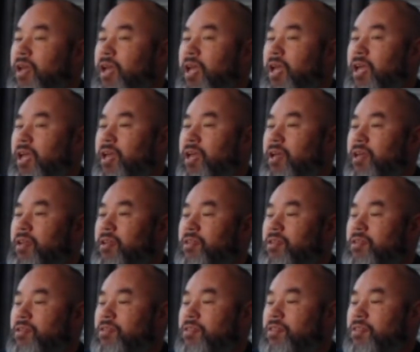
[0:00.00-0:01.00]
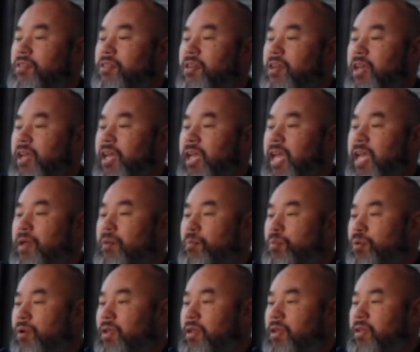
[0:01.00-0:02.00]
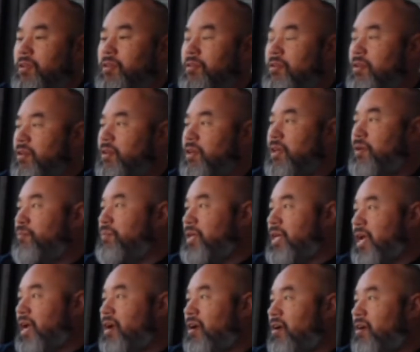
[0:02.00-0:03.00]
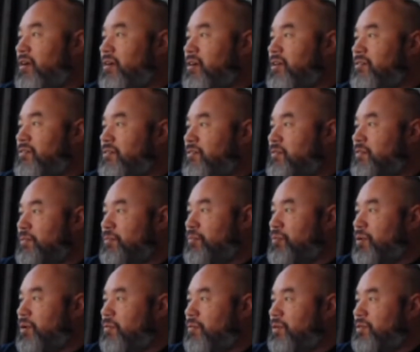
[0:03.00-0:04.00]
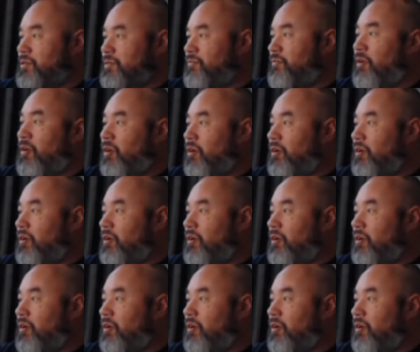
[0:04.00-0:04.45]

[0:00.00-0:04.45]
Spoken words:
And it can't print in empty air because the print would just fall.